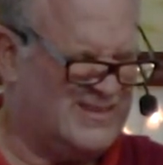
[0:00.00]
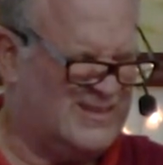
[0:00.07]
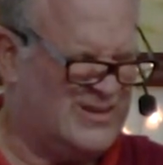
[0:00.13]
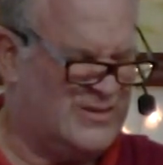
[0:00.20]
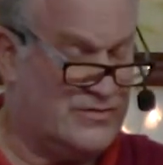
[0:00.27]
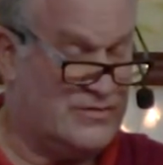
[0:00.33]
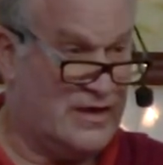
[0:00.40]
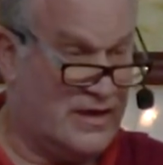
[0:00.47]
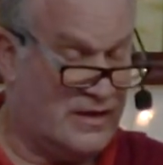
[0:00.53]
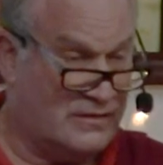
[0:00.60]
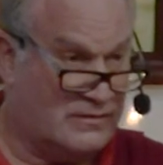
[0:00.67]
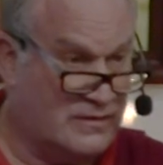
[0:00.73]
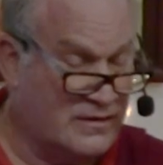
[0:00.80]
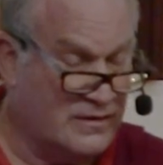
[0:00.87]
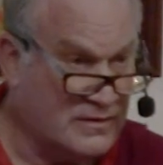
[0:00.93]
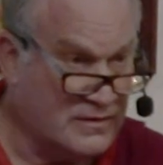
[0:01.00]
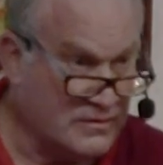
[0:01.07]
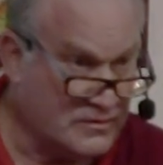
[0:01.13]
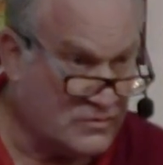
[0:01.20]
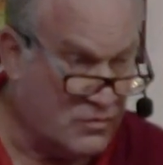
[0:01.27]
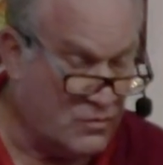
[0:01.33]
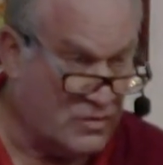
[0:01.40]
Teasdale
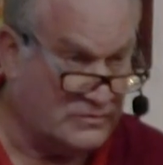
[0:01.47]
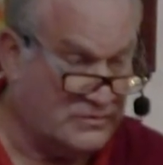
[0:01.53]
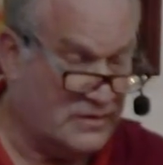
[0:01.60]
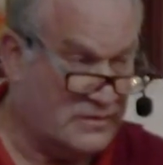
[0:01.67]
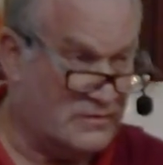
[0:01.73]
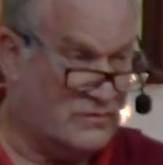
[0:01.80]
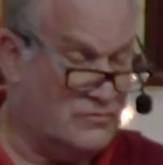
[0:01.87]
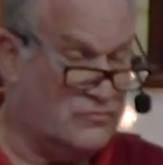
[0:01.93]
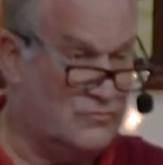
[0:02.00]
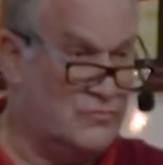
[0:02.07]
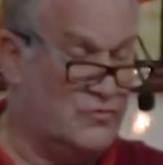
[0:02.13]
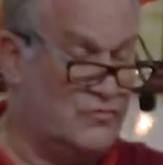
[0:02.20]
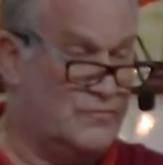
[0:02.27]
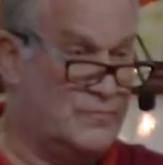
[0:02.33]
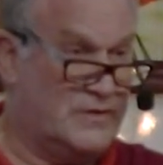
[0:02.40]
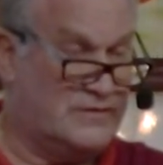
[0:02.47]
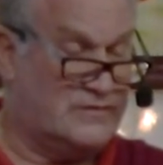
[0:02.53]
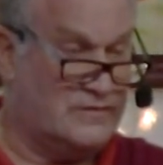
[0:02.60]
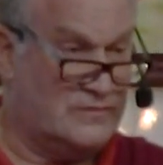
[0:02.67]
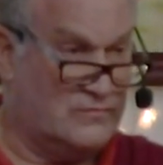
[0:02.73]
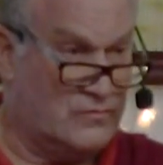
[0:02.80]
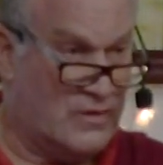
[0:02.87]
called it, a new movement
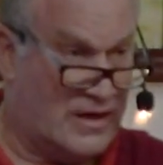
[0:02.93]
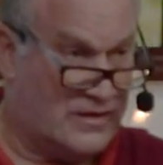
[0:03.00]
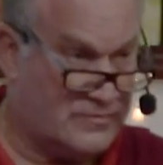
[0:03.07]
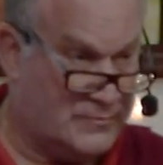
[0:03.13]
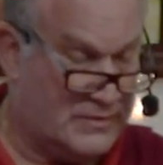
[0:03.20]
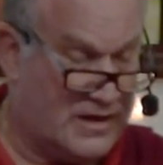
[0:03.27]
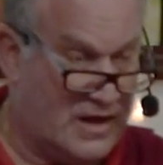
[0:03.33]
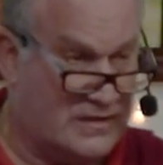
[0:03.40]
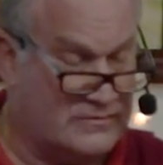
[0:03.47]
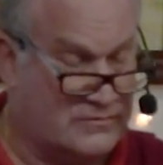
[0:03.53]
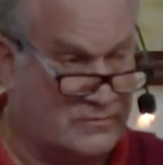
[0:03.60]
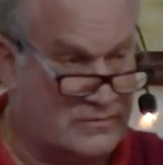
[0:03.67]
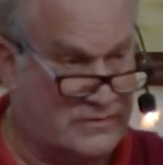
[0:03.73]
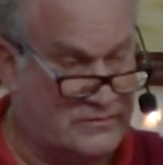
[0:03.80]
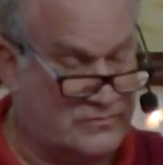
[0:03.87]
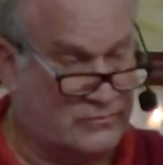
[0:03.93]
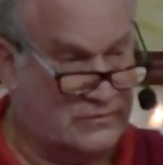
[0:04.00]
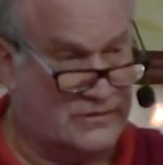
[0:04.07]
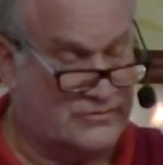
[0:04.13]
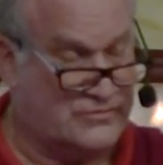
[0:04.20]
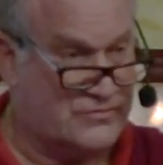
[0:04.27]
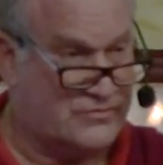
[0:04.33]
in the West beyond the
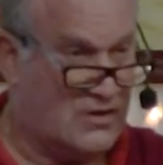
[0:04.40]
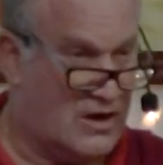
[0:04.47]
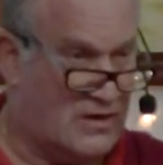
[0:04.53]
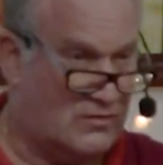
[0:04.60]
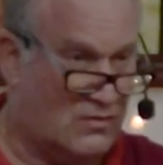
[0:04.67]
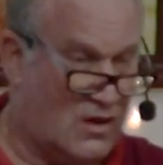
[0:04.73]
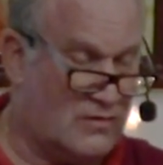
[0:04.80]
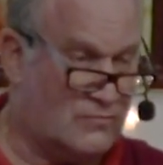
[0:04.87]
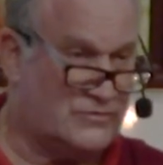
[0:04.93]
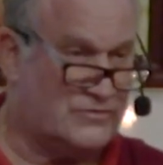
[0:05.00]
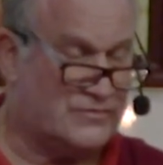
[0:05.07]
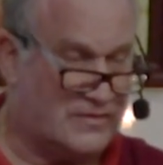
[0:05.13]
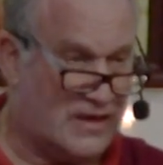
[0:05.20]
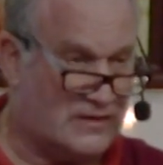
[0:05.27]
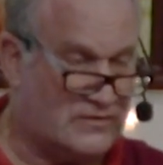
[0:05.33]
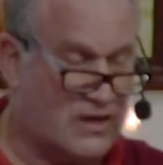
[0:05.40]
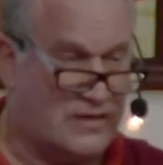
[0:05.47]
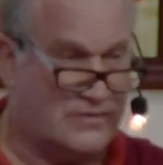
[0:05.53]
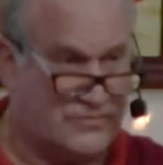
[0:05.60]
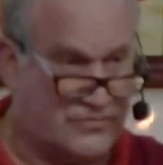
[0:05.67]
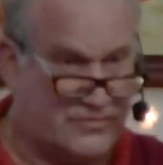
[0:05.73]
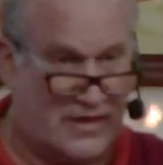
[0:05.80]
interreligious dialogue, which has got
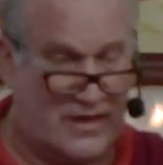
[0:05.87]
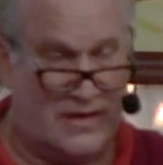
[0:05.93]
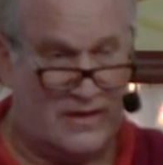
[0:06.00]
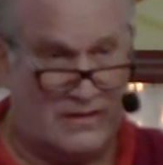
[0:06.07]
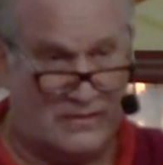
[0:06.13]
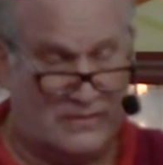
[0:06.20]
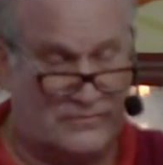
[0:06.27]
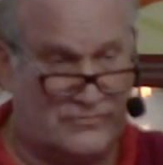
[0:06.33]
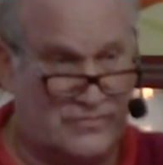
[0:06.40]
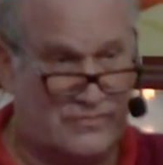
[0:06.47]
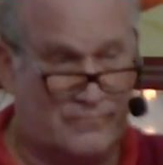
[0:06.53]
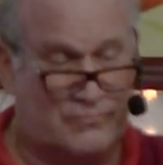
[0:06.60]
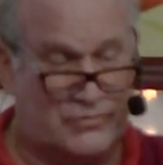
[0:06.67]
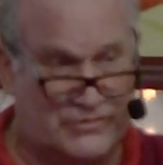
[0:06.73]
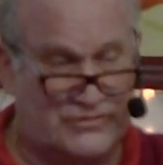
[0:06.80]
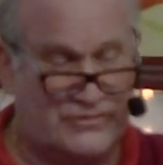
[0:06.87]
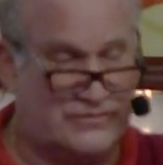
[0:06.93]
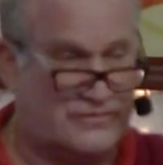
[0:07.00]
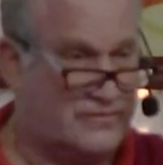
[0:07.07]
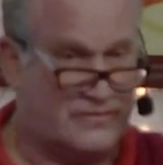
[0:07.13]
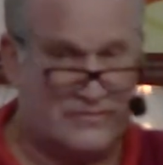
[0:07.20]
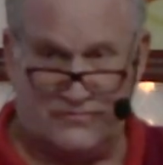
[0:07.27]
kind of stale and just preaching
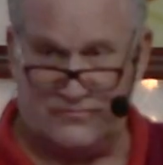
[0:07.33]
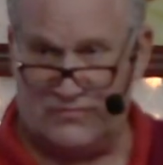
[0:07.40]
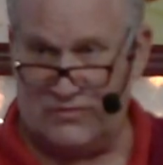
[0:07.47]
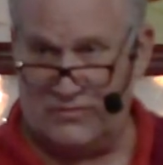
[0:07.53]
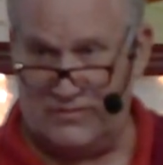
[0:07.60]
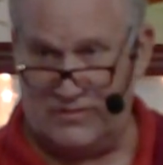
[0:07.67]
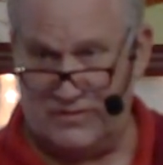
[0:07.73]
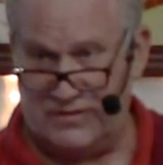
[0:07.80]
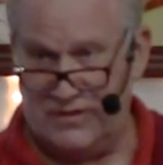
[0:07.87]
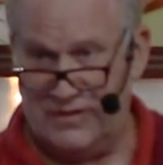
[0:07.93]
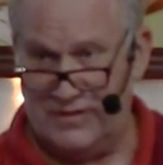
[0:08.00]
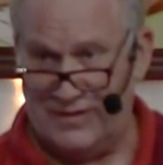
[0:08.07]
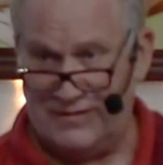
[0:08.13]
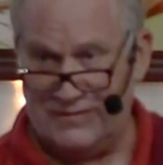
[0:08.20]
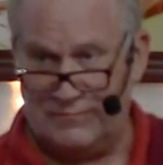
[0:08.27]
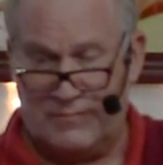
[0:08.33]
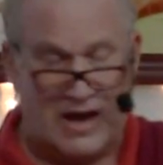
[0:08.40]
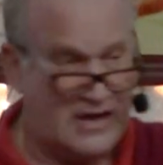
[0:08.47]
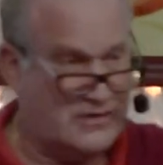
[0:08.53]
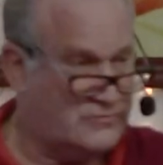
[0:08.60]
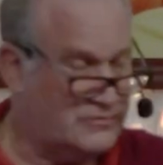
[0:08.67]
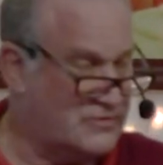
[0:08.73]
to the converted and the
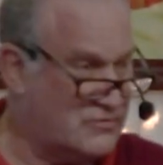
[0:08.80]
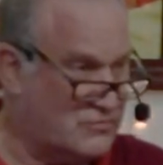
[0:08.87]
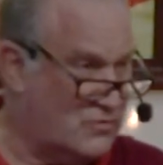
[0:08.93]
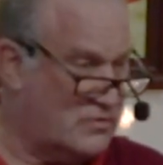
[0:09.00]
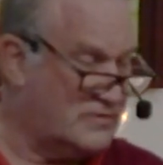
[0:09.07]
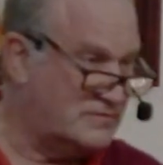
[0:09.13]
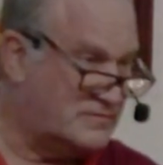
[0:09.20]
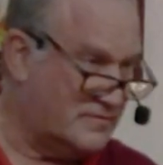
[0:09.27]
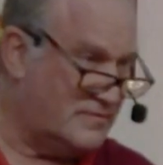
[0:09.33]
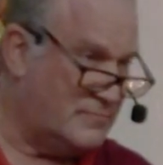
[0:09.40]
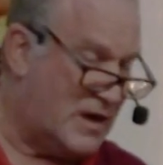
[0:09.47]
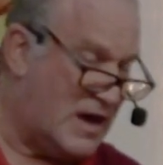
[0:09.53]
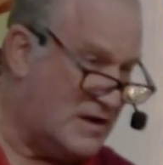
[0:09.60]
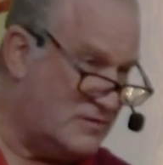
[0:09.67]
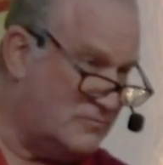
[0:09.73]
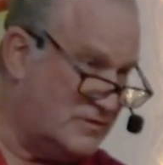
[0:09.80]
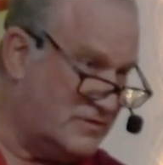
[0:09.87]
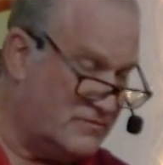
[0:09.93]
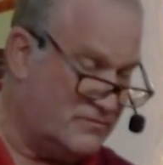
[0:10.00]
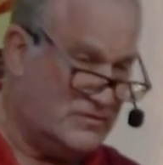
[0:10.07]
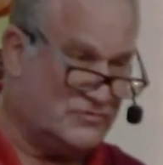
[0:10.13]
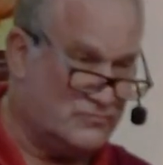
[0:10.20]
moderates talking to the
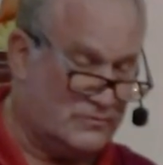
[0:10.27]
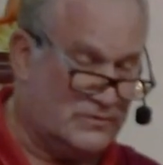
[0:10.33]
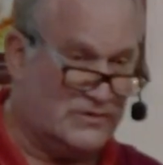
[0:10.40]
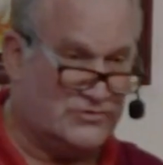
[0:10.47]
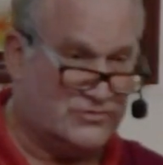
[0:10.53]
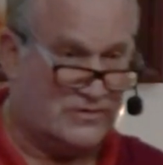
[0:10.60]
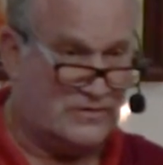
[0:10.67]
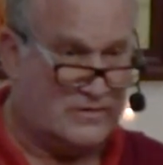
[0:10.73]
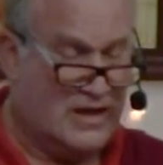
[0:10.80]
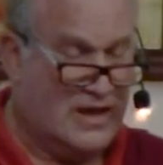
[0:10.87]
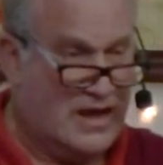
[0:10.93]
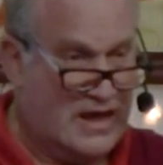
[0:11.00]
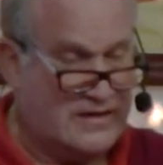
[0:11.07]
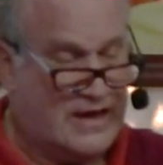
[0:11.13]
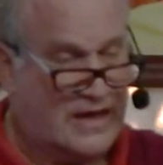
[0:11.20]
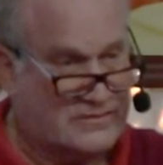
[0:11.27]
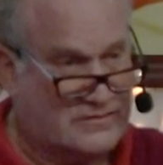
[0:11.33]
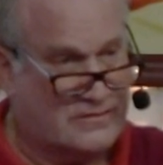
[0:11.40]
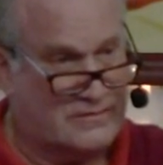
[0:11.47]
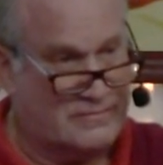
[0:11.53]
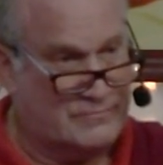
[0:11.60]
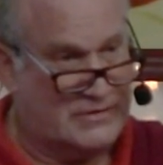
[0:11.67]
moderates of each religion and not
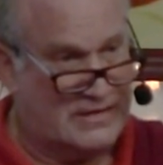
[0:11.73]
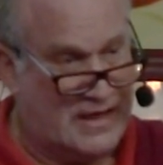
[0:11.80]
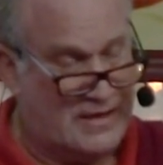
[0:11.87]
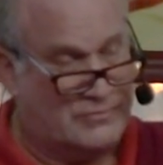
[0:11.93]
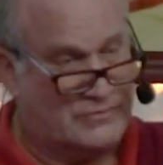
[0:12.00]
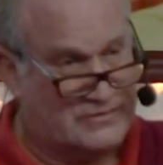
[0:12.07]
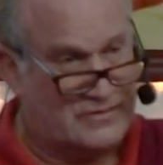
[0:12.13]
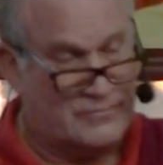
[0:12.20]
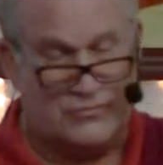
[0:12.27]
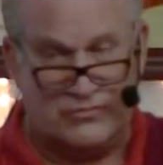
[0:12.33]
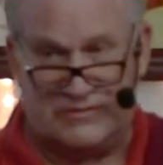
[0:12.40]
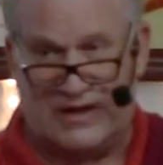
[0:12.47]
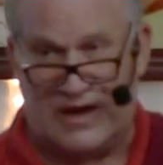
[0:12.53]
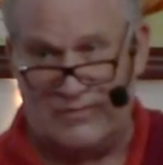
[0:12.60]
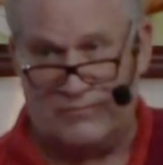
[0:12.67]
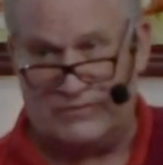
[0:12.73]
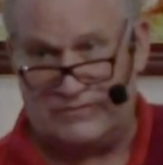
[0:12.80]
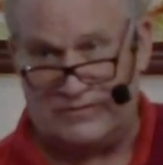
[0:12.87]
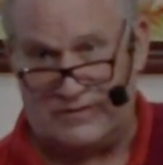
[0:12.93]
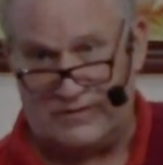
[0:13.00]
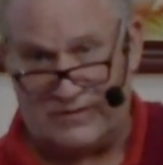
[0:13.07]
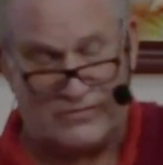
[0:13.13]
being able to communicate with
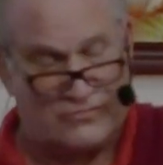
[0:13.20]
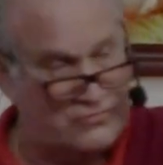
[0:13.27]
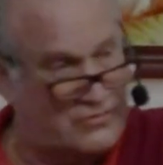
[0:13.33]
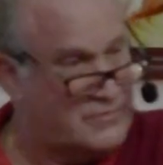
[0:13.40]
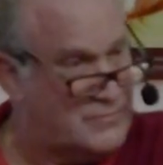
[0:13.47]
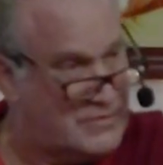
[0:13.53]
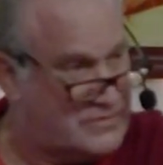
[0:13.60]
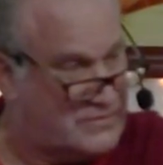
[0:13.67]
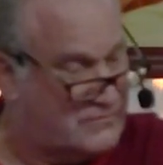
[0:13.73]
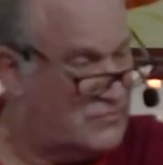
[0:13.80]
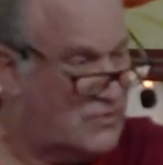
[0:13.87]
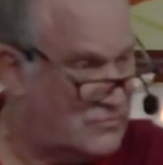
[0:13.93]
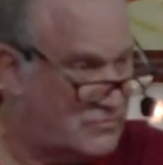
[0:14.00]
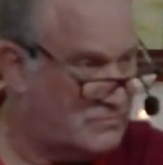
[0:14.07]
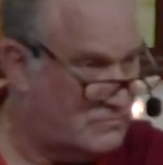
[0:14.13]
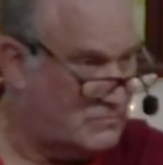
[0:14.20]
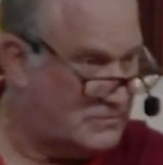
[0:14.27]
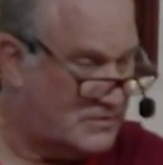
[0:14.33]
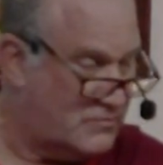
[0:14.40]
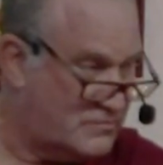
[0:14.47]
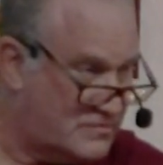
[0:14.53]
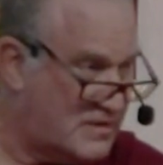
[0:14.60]
the extremists of
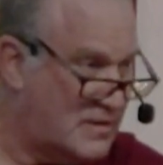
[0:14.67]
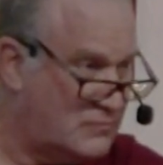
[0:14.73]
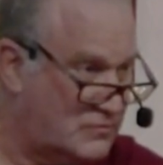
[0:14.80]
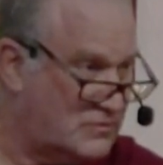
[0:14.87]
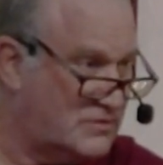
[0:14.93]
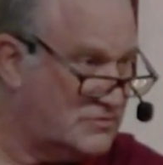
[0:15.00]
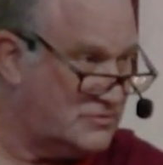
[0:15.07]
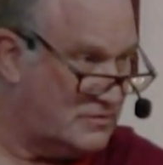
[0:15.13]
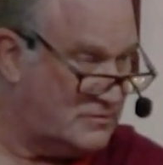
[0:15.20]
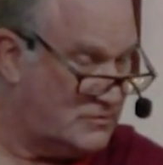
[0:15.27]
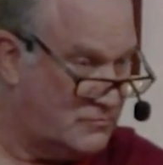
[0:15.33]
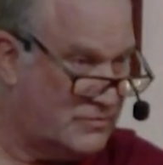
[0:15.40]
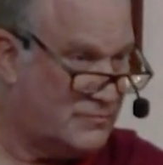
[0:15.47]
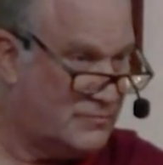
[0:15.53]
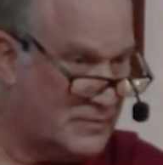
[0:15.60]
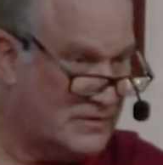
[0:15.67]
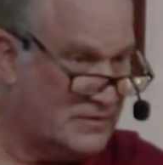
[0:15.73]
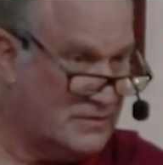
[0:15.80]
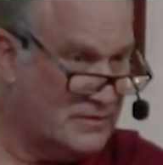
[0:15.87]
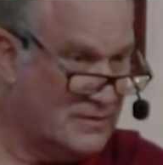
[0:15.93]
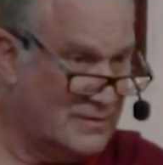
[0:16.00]
their same religion. You with me?